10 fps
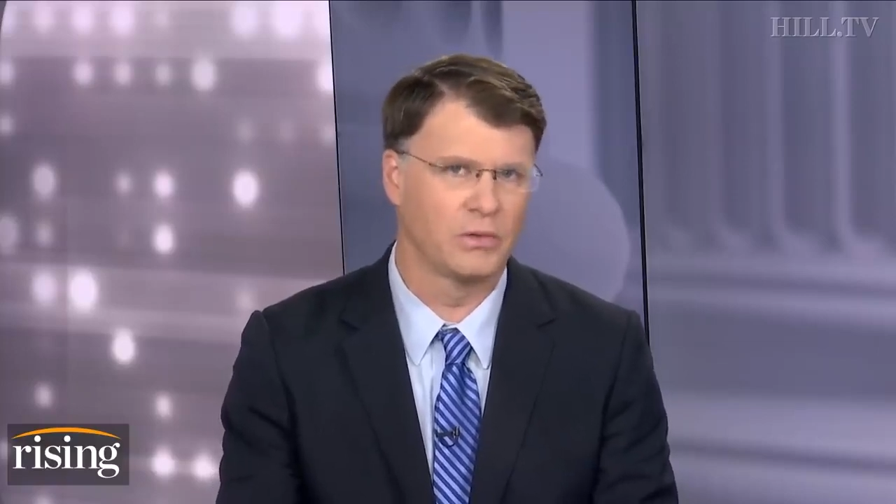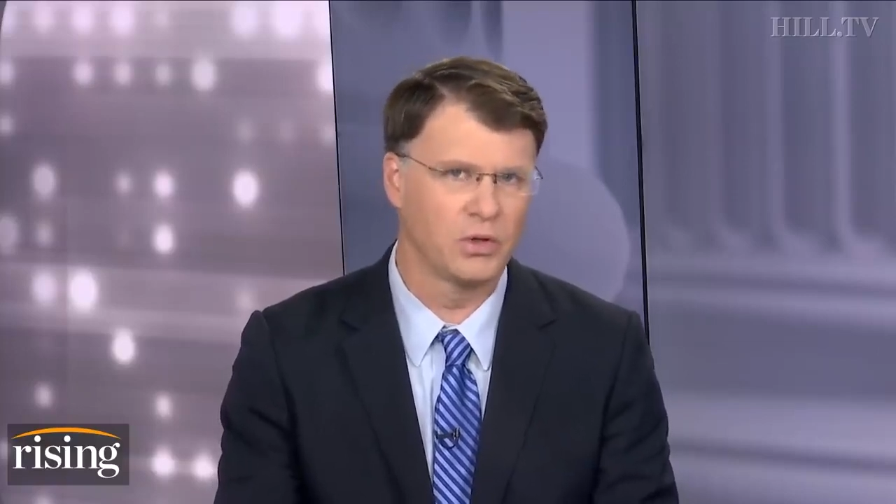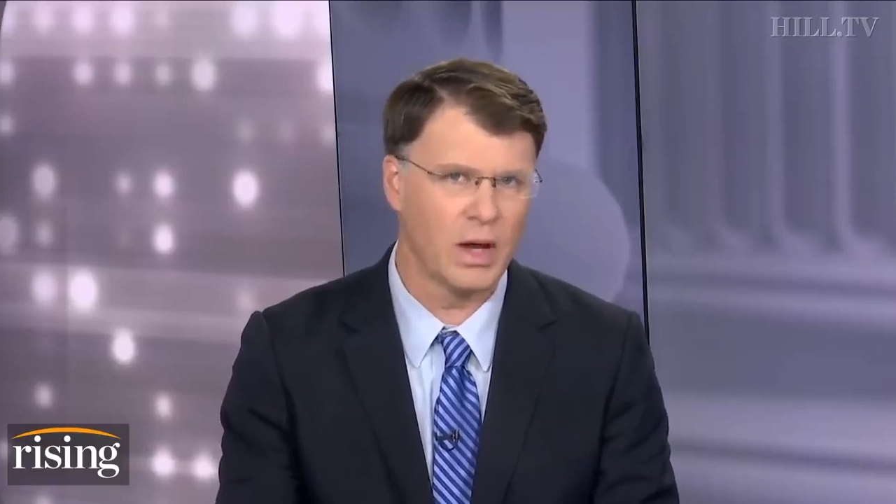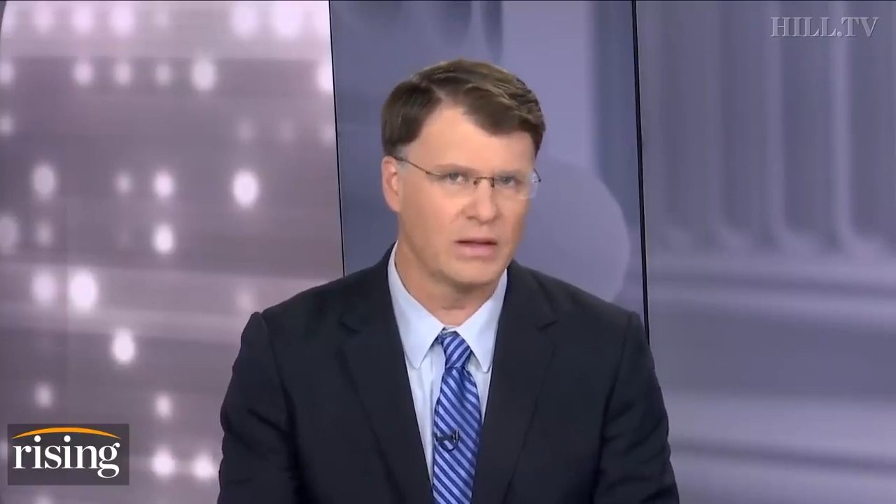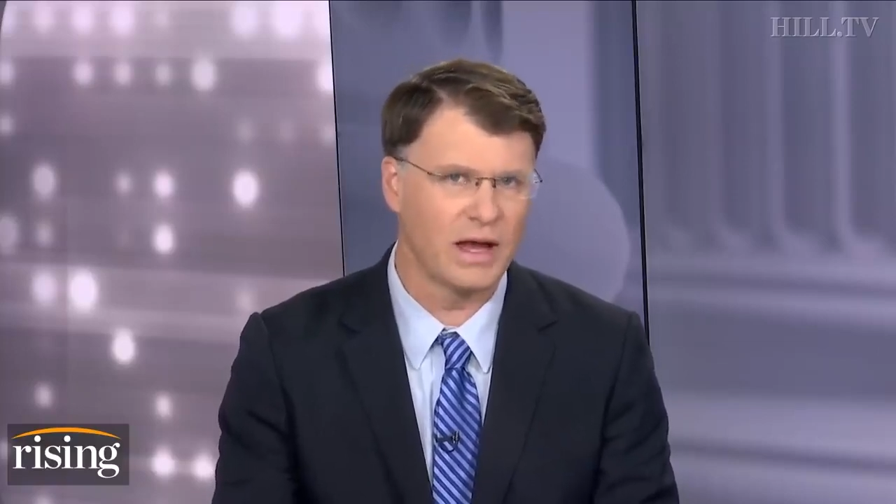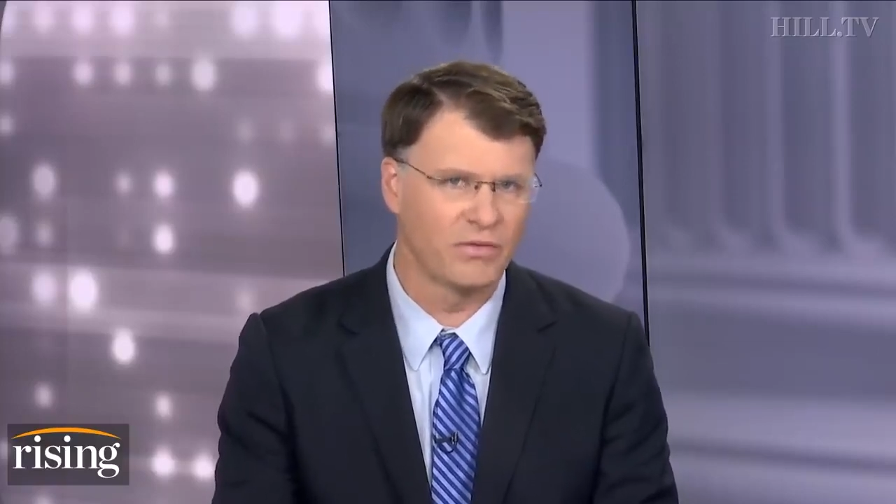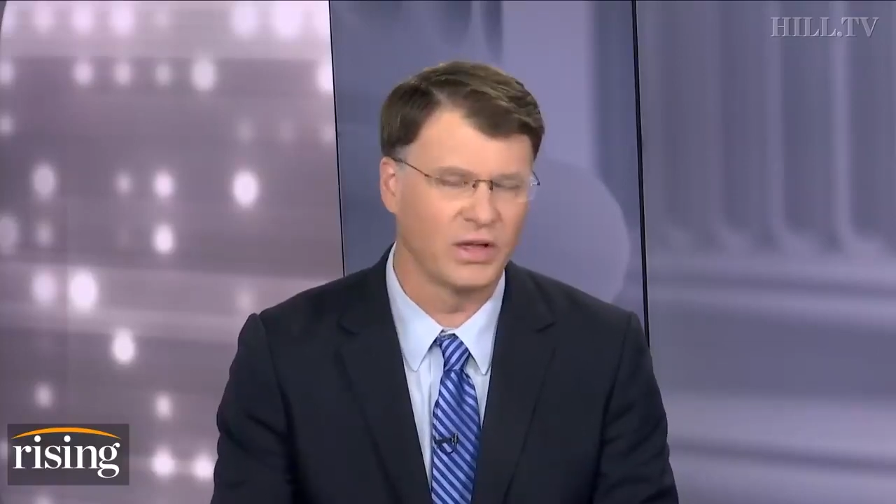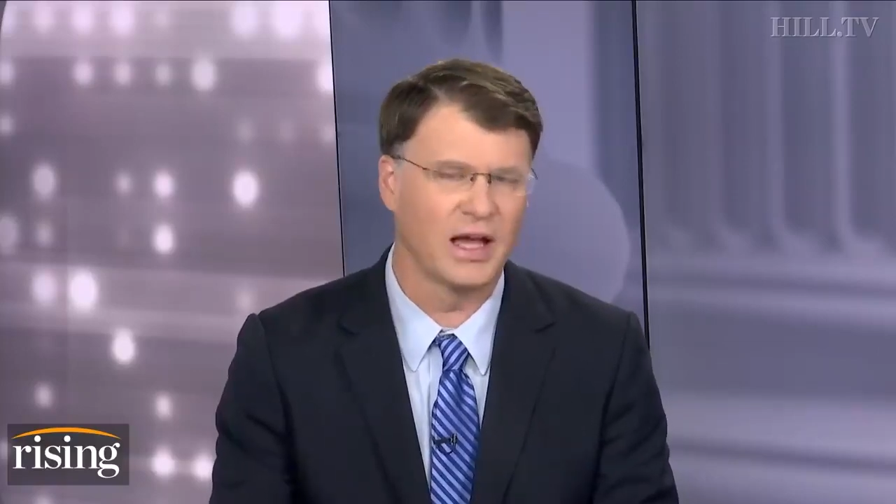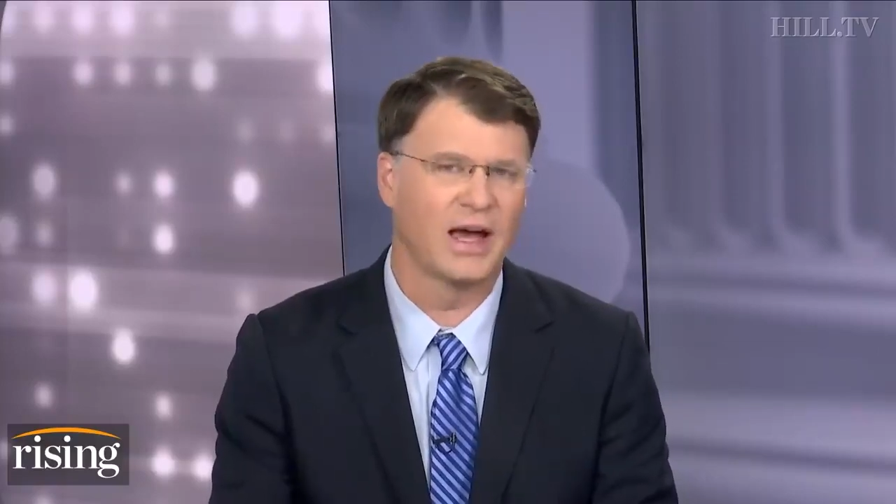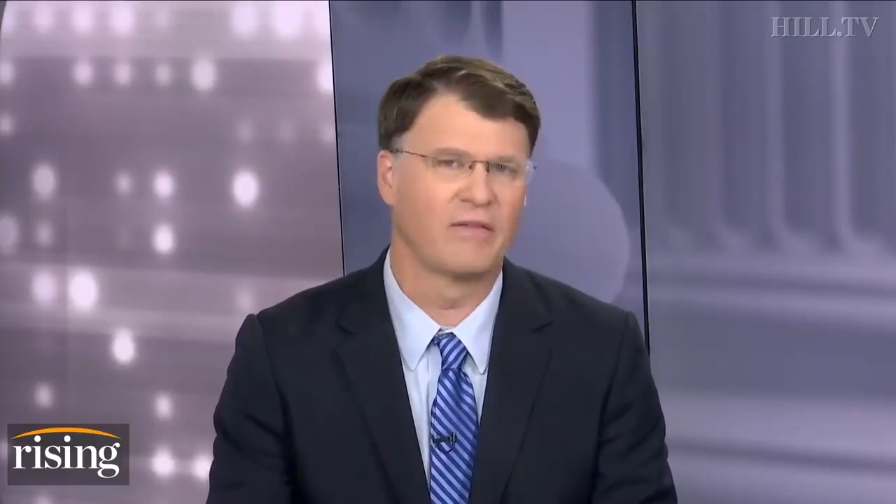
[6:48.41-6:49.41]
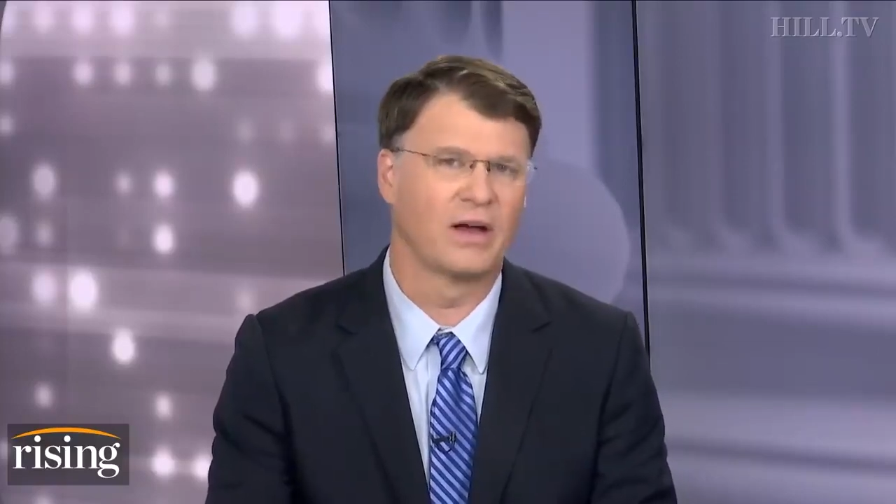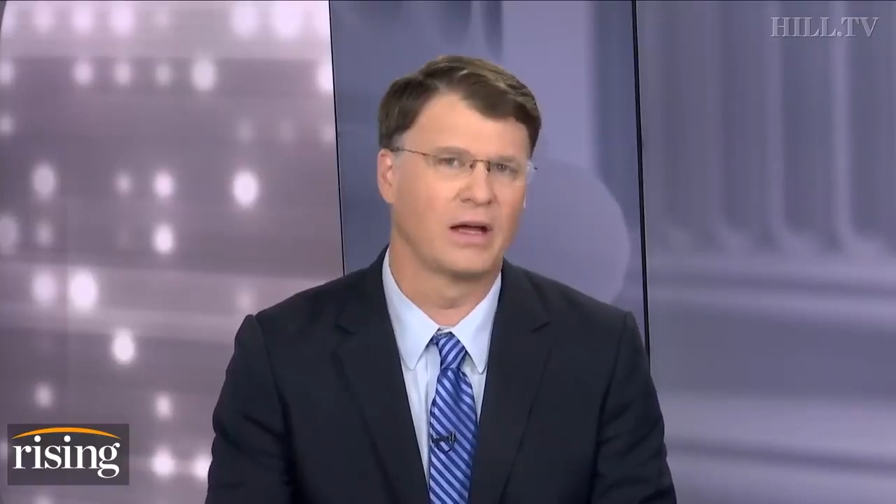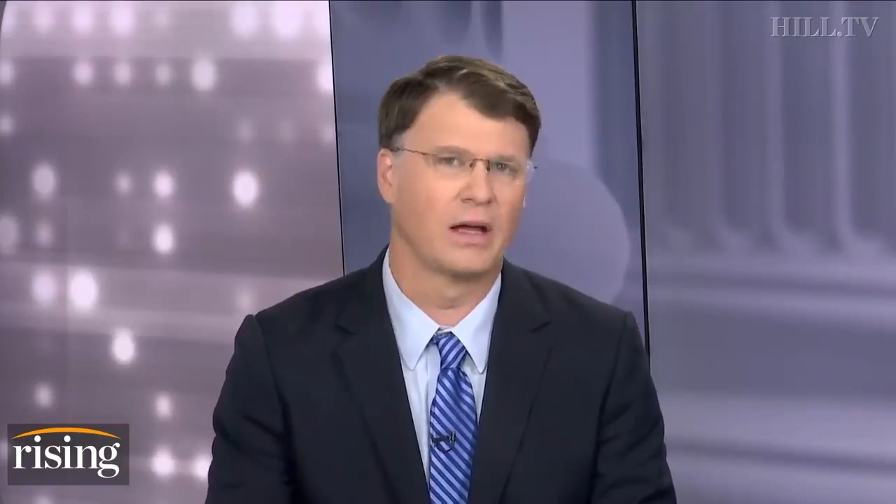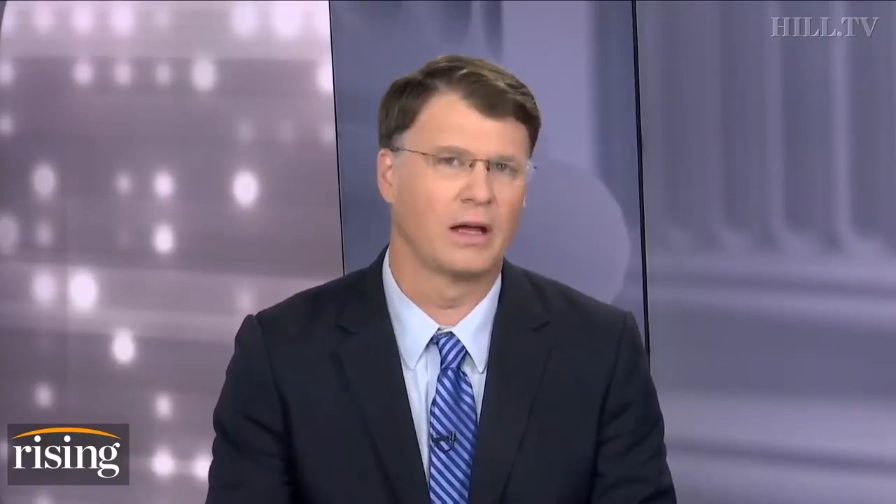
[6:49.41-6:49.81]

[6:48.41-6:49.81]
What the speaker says: you definitely have